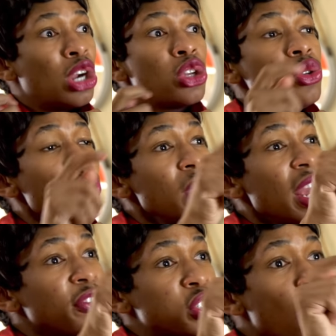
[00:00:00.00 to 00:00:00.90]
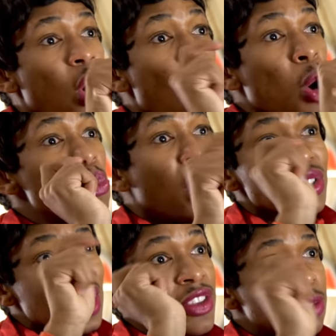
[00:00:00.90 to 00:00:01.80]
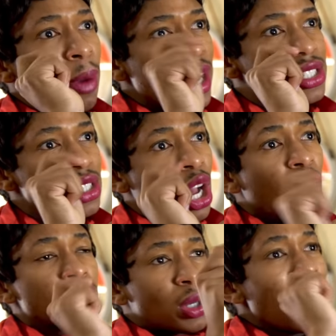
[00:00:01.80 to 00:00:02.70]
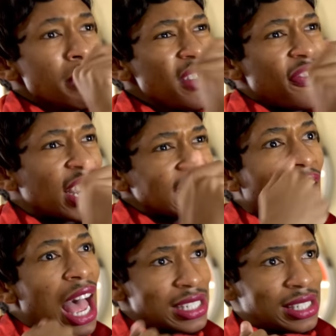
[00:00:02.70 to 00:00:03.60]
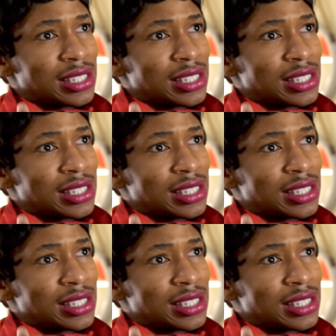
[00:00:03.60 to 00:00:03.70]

You left your home, your safe space, to come infect us.